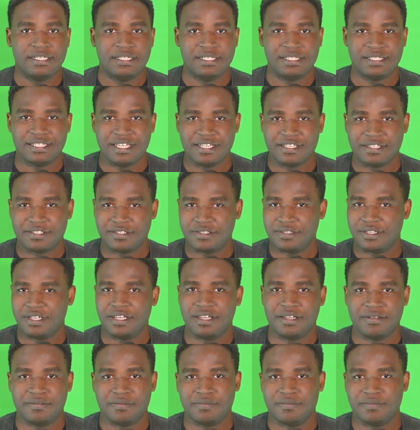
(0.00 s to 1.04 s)
it tends to
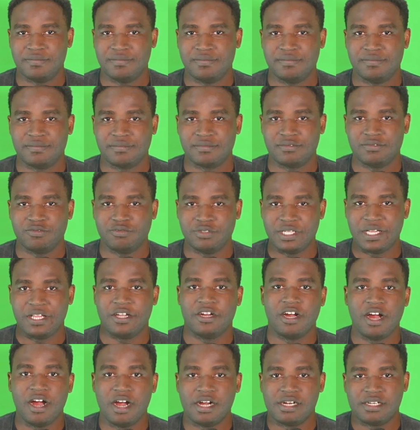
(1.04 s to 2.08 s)
get really
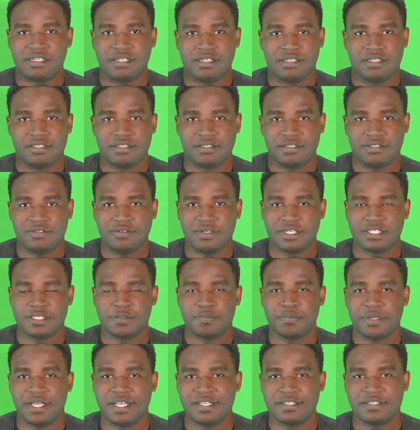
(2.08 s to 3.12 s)
hard to
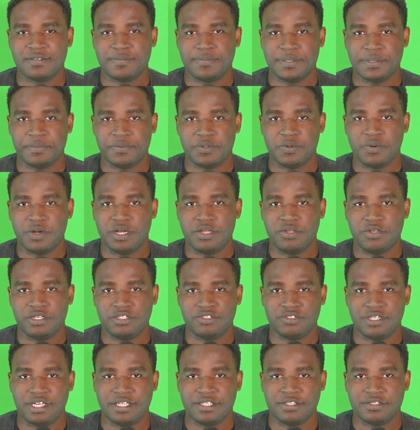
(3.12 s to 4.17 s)
explain to people what you're
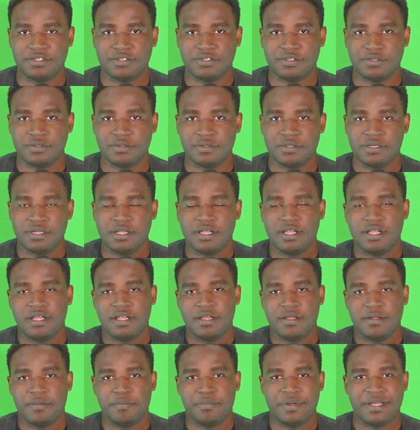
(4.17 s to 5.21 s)
trying to do.
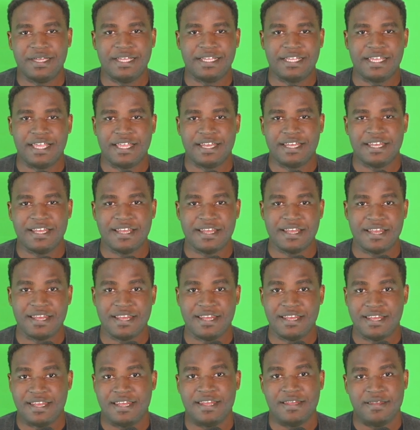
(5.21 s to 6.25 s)
But again,
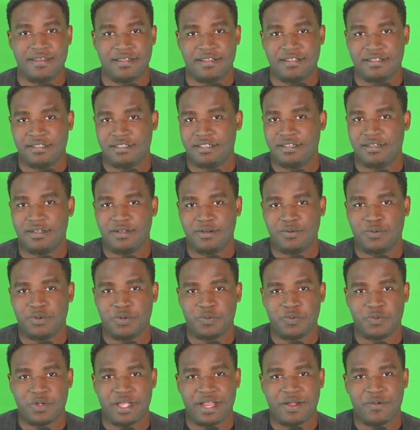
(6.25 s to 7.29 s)
you know,
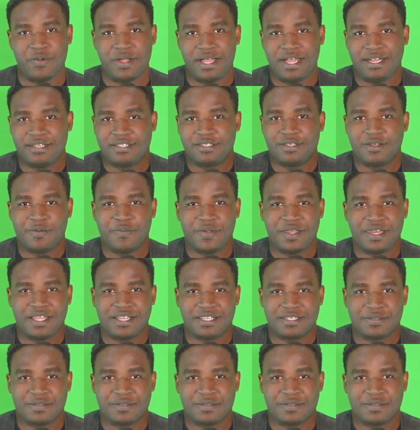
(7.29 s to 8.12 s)
we had so many